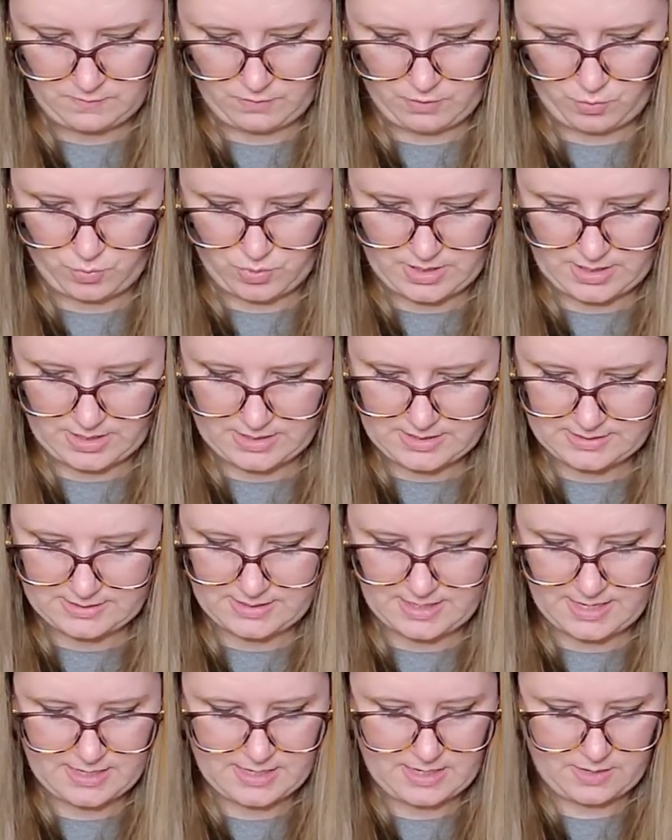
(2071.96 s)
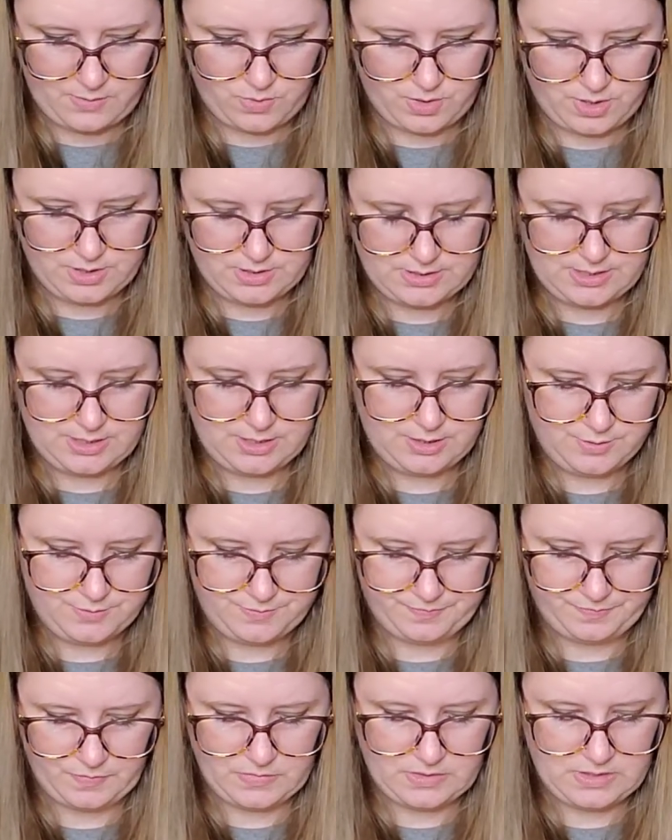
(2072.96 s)
for when I decide I want
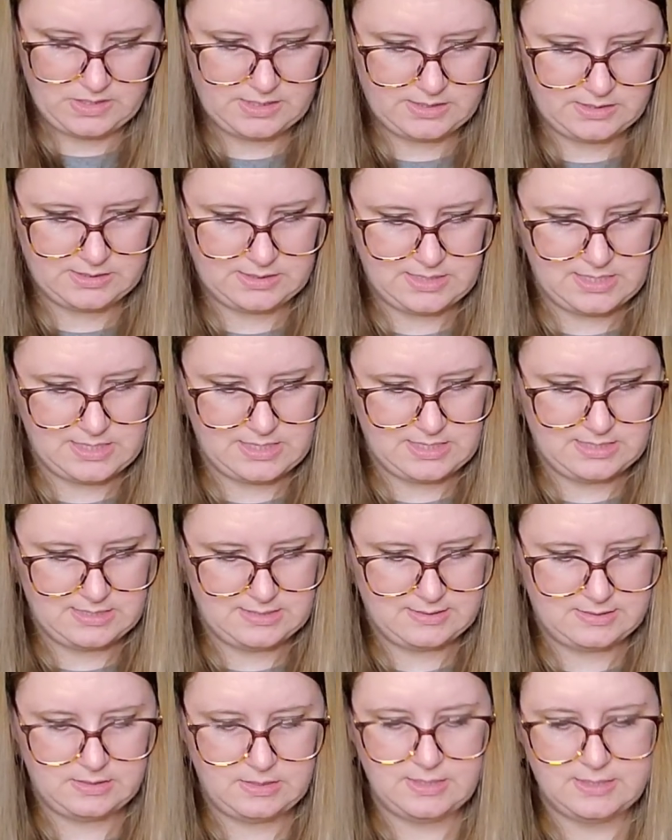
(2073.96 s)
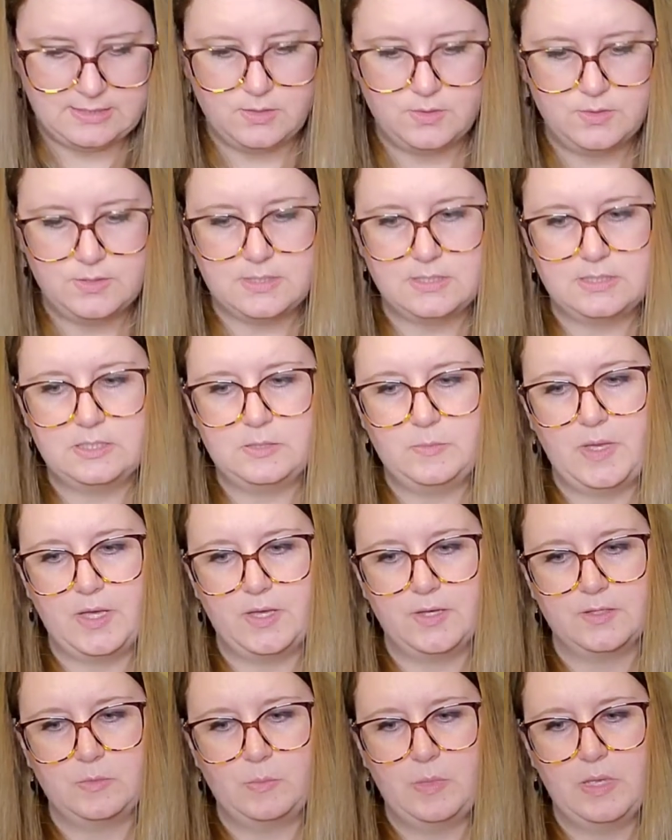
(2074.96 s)
to. This is Thistles and
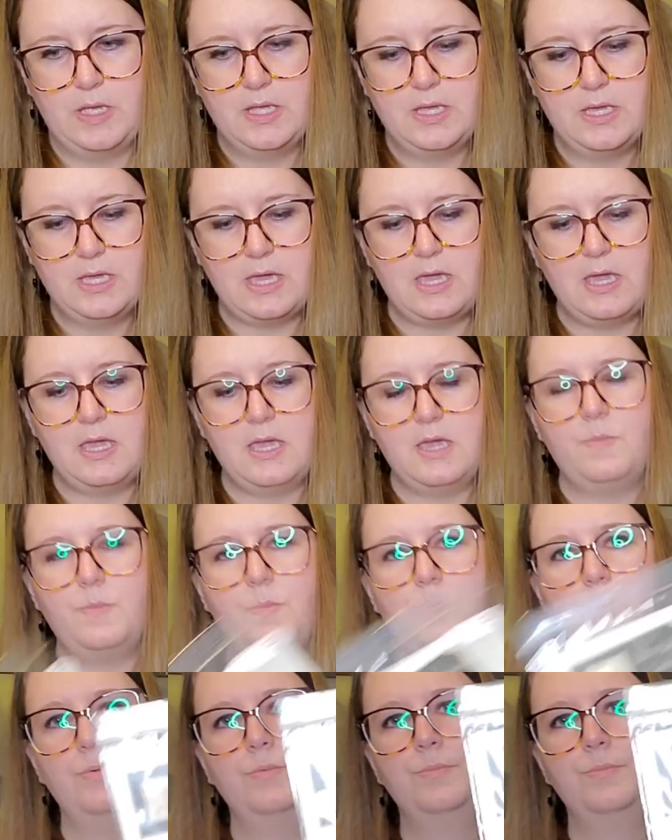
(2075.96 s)
Spells Pinkeep,